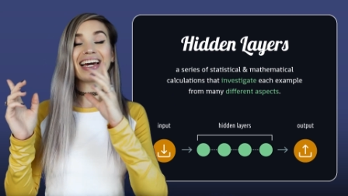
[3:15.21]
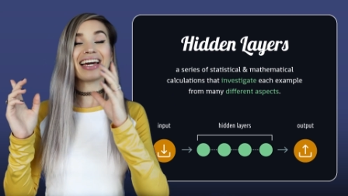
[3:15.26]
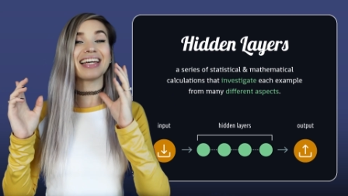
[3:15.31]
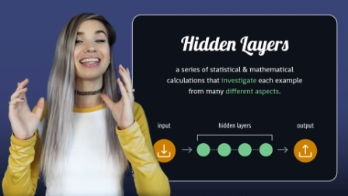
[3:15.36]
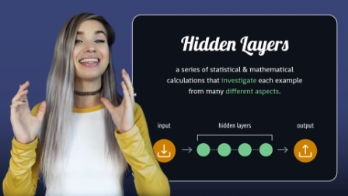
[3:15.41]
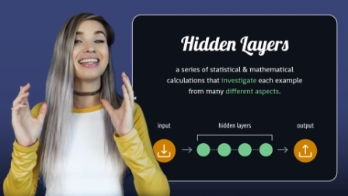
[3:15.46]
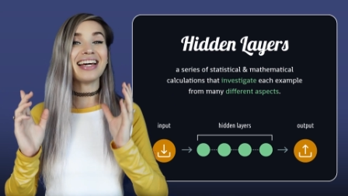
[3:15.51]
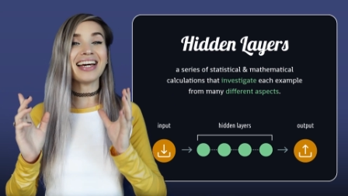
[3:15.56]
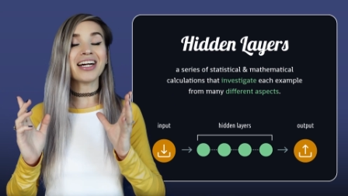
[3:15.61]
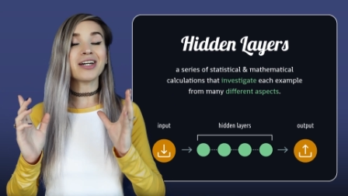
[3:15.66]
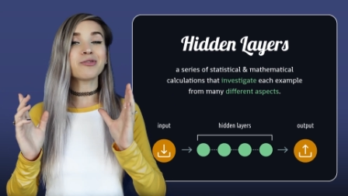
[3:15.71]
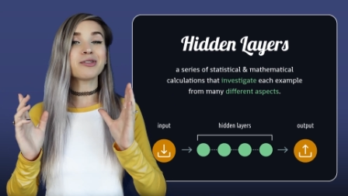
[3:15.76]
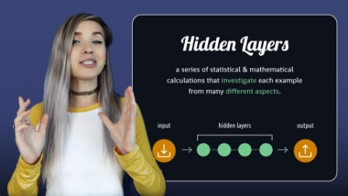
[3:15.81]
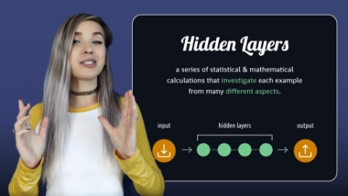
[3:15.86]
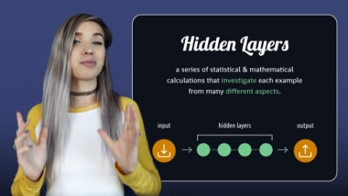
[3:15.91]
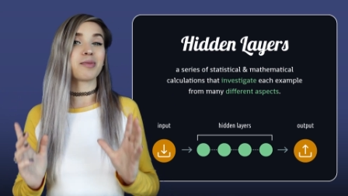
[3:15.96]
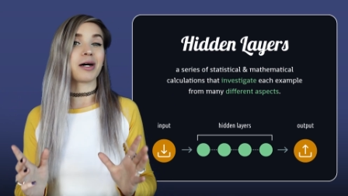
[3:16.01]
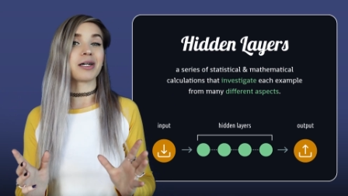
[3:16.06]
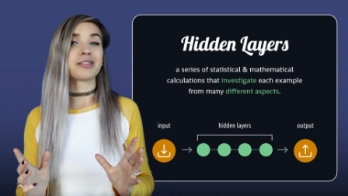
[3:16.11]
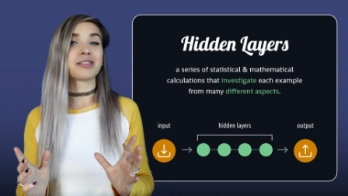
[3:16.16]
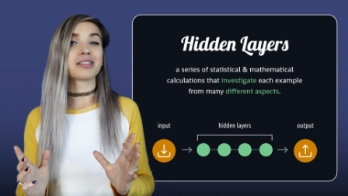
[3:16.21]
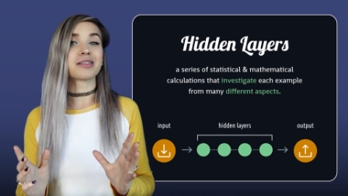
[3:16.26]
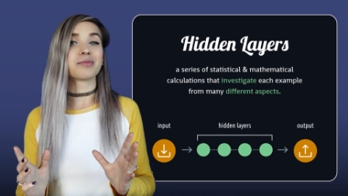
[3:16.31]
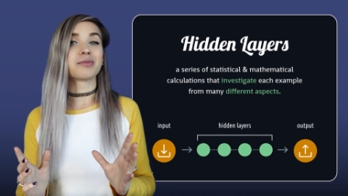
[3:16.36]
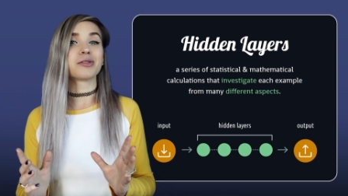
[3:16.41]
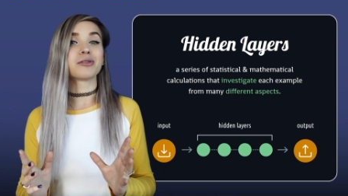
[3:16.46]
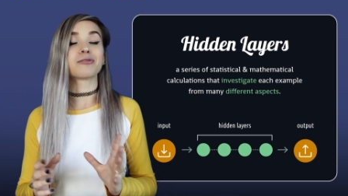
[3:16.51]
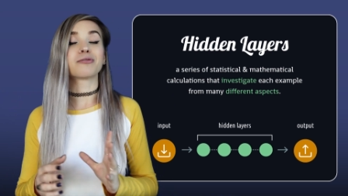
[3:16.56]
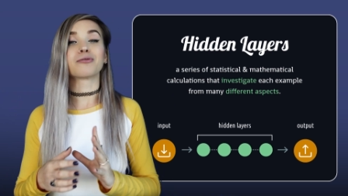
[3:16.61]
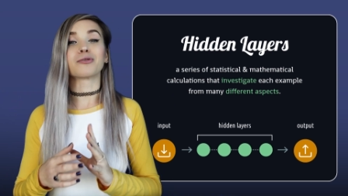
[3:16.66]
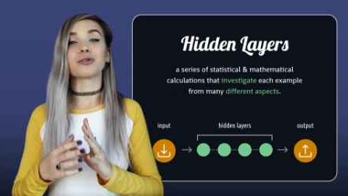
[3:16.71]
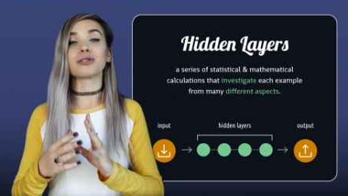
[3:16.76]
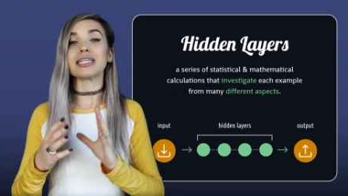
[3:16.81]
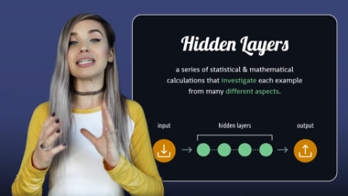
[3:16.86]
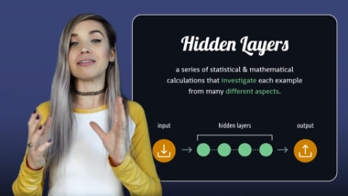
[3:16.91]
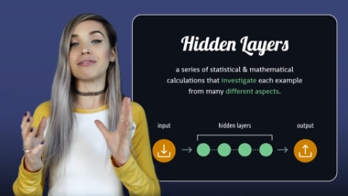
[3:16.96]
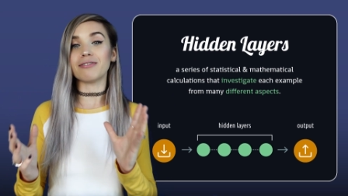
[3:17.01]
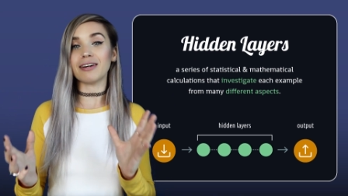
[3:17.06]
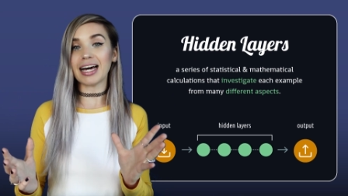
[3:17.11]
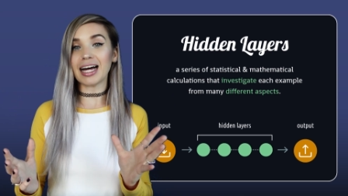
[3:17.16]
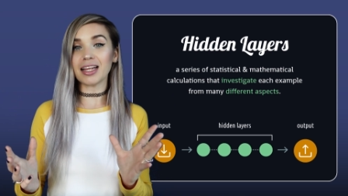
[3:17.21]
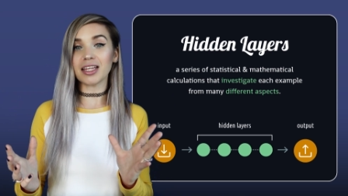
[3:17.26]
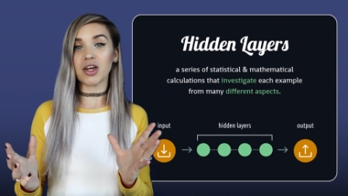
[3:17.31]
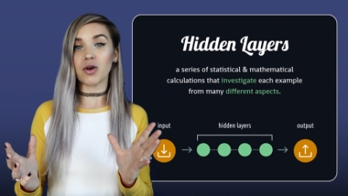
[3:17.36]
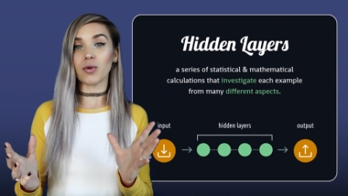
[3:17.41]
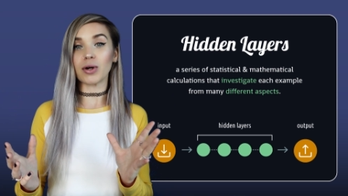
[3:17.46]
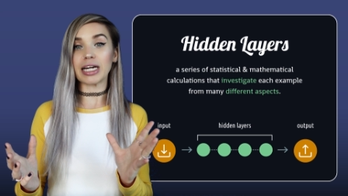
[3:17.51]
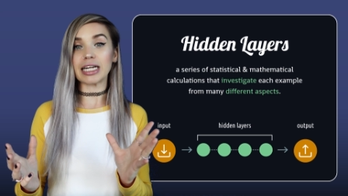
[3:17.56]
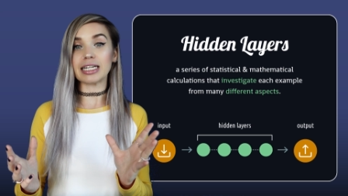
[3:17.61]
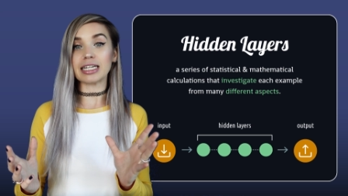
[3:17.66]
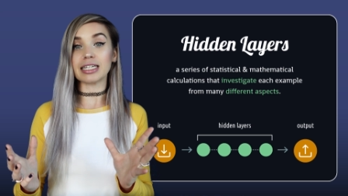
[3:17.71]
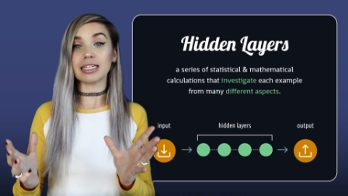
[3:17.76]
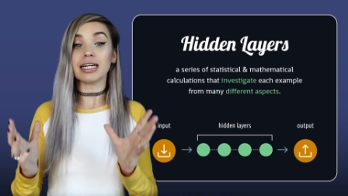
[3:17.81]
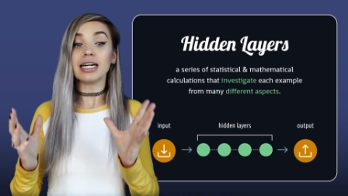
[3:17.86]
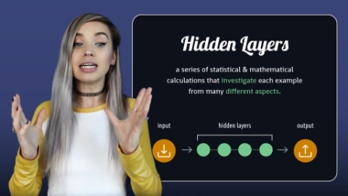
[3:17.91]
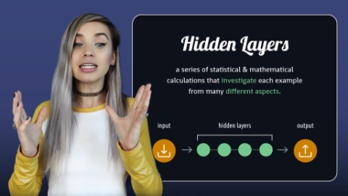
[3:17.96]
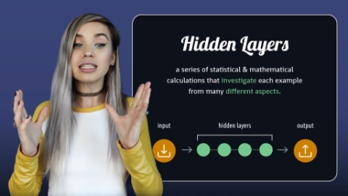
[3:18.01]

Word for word: and they are responsible for evaluating